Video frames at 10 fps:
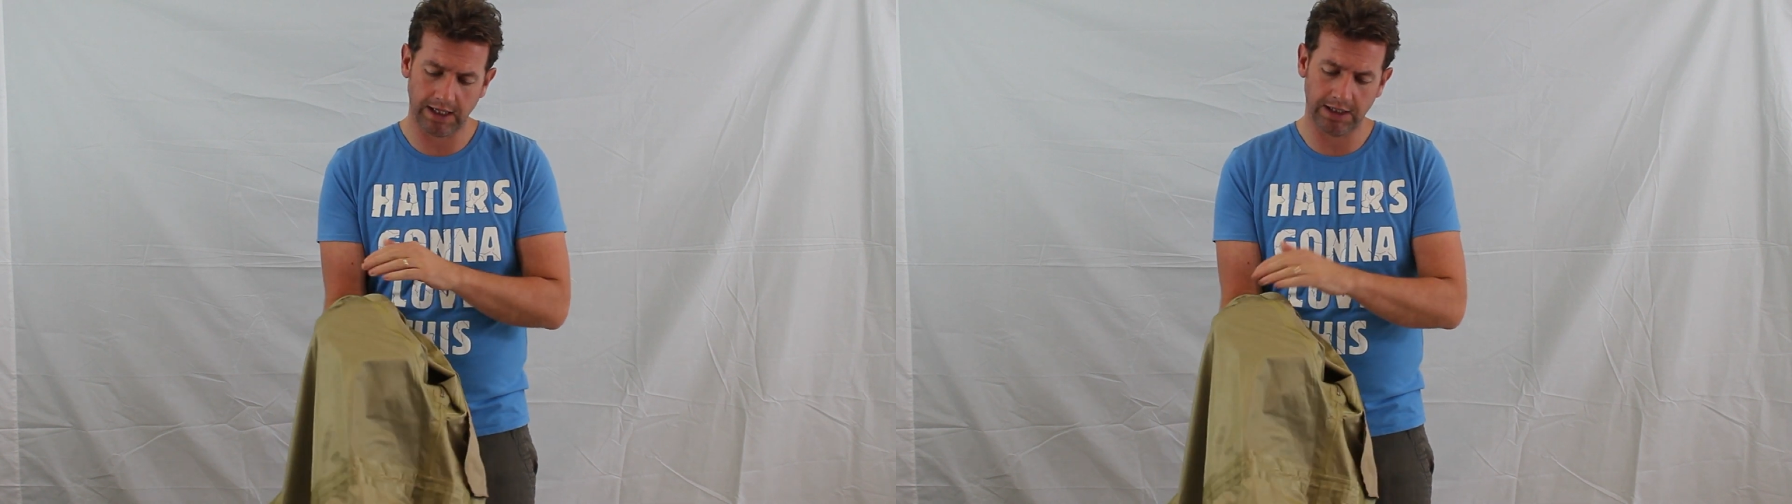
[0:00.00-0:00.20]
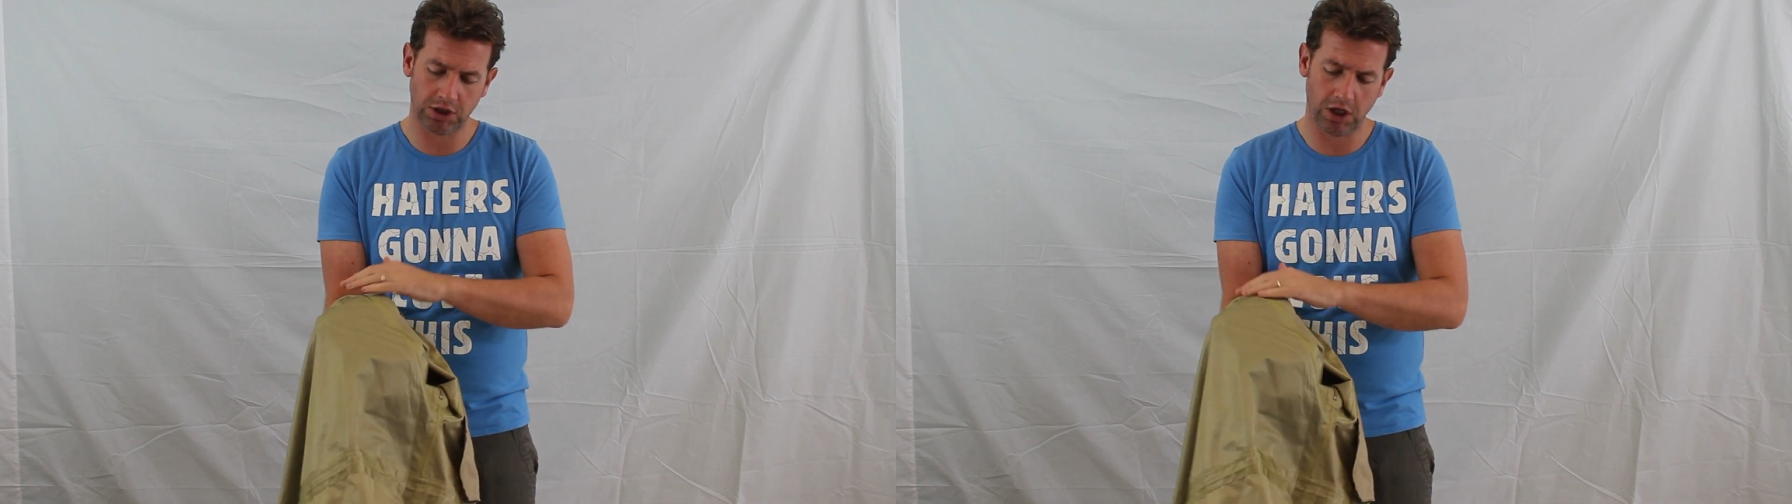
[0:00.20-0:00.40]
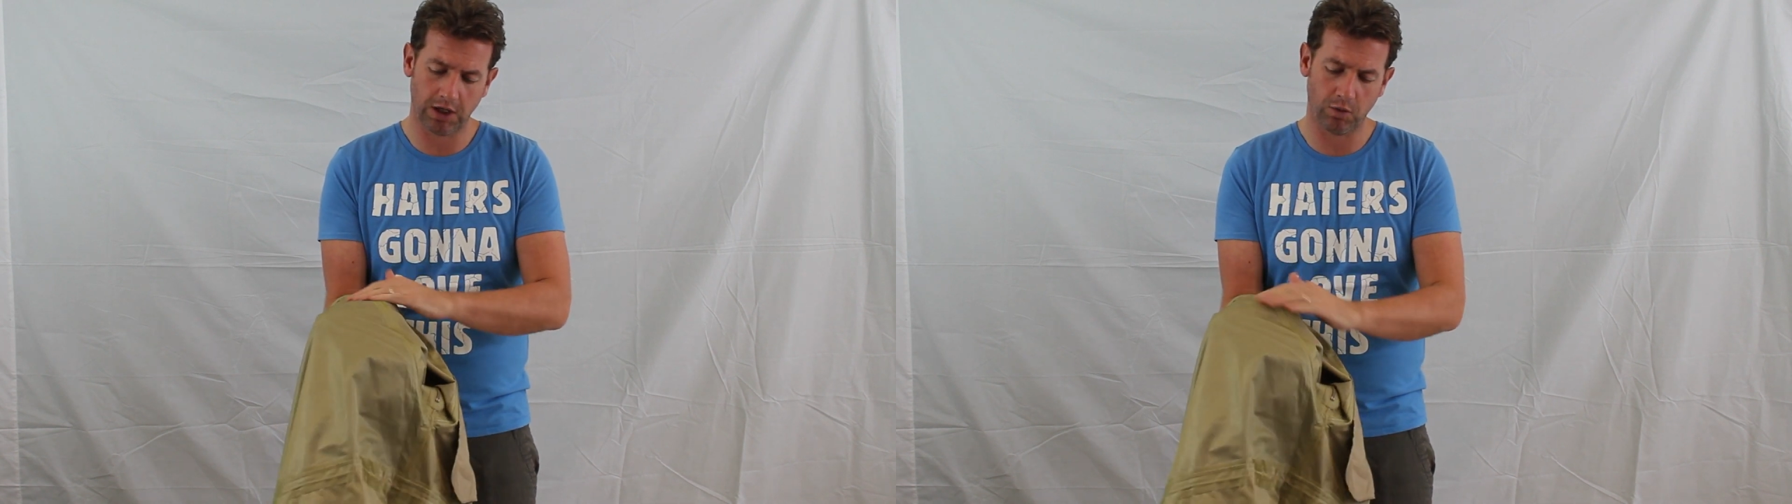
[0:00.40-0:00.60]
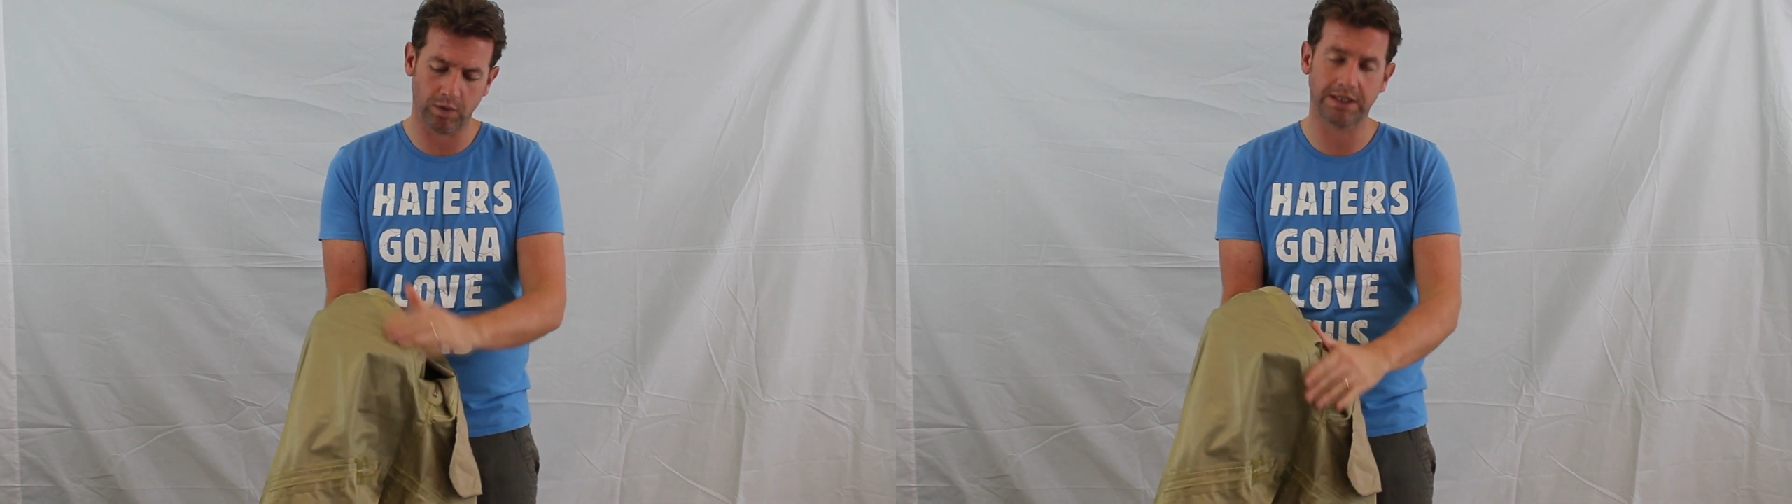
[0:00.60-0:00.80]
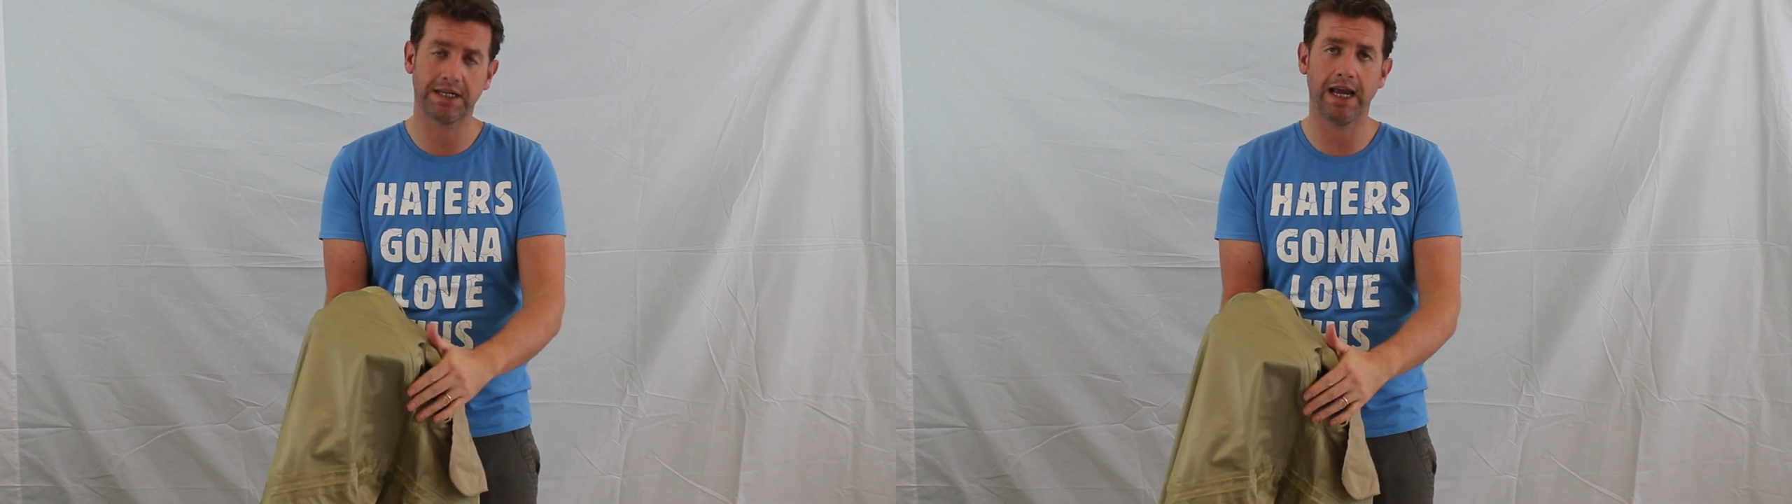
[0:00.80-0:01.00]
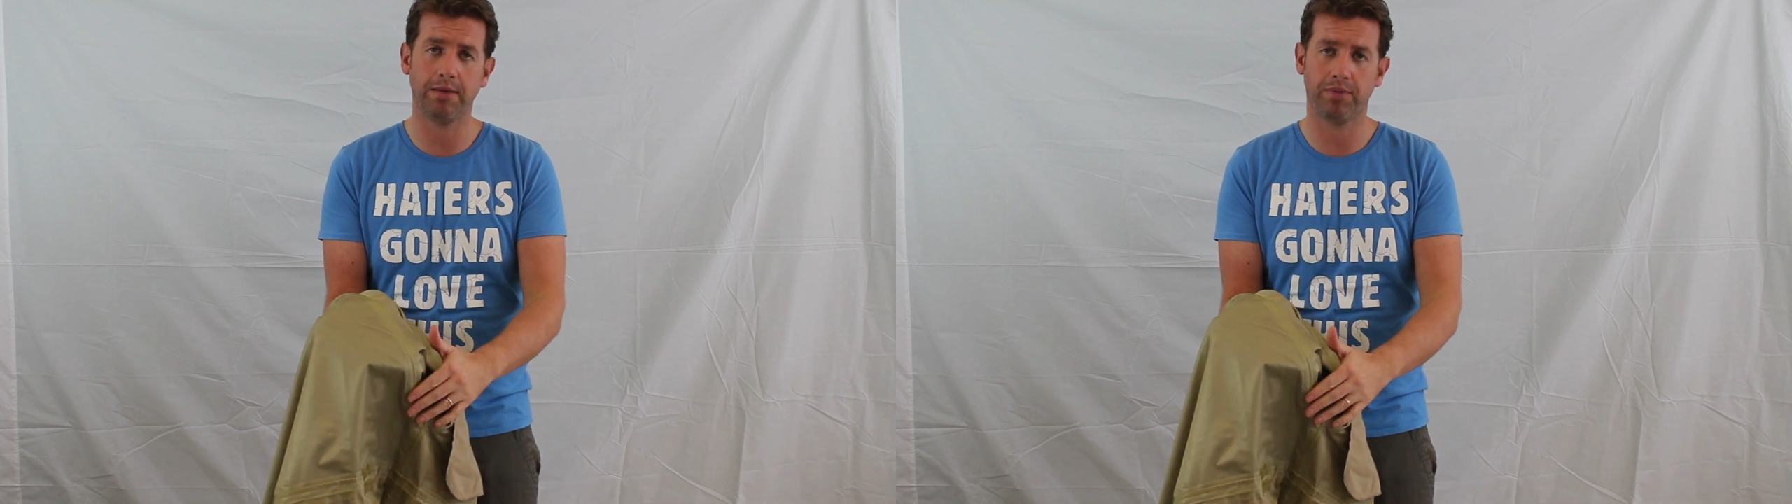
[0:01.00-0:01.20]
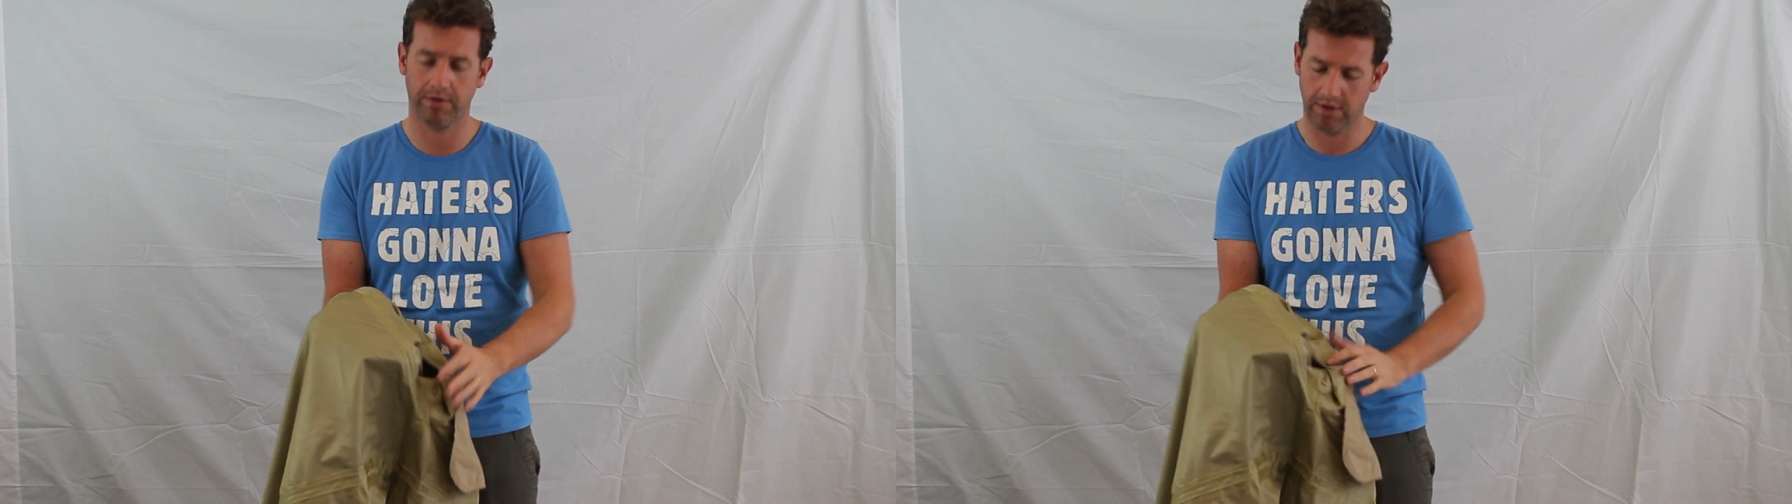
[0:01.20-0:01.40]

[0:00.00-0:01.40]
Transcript: internally with tape,